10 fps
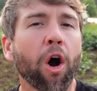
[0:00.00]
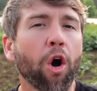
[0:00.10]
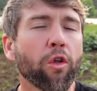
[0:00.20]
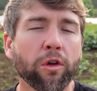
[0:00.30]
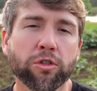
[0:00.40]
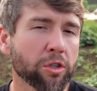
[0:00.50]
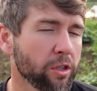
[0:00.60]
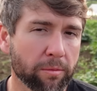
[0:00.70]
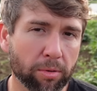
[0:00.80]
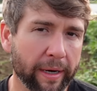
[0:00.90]
All those are
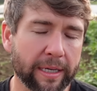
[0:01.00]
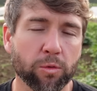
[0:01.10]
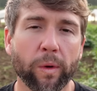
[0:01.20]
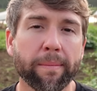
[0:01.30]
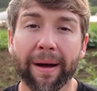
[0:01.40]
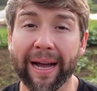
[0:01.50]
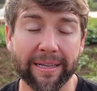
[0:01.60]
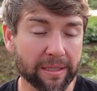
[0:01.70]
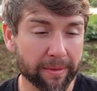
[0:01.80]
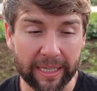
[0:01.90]
good brands. We buy
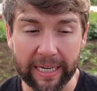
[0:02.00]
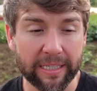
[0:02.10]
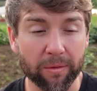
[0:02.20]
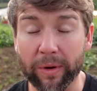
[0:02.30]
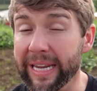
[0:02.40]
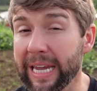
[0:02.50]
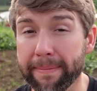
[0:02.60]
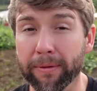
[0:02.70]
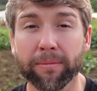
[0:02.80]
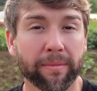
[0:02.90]
some of these and we
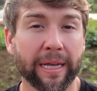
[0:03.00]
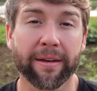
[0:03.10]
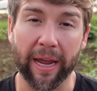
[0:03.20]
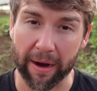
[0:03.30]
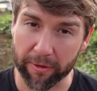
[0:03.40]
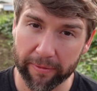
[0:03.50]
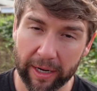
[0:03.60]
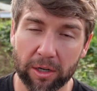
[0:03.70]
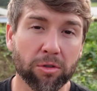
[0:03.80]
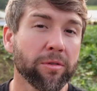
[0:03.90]
keep them in every
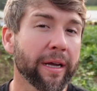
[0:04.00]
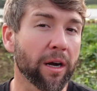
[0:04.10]
vehicle,